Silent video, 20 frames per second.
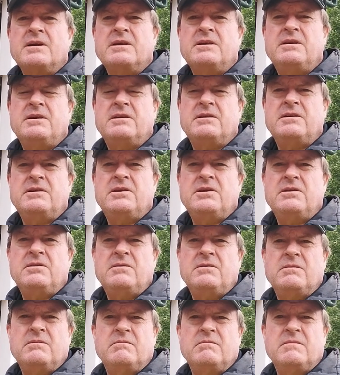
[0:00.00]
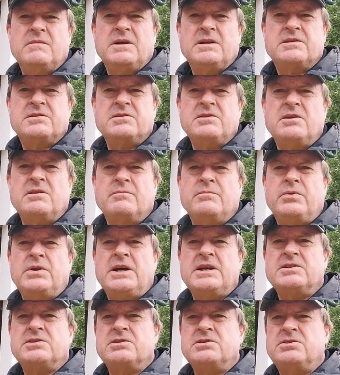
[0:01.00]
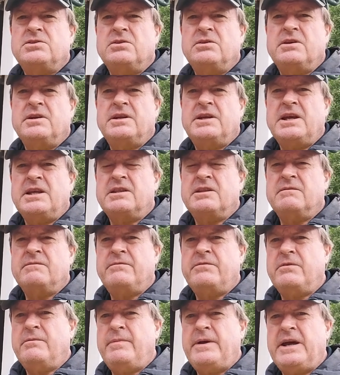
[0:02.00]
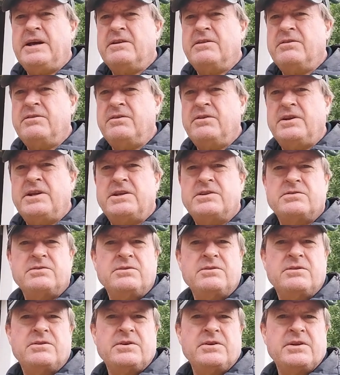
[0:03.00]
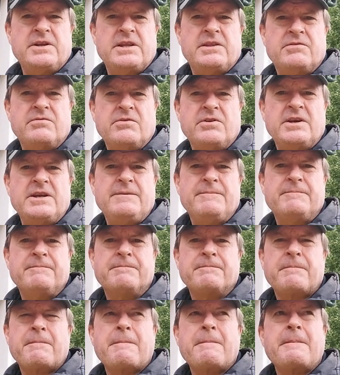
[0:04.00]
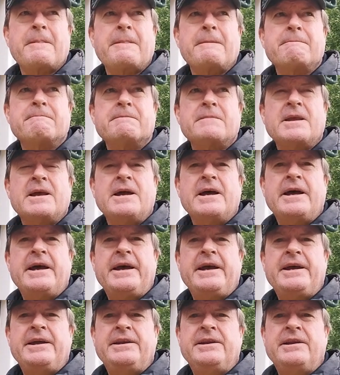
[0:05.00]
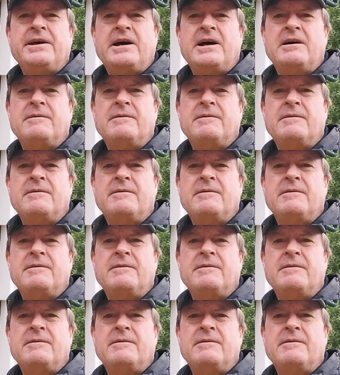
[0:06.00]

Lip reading: You at certain places you could get them for about 32, 33, and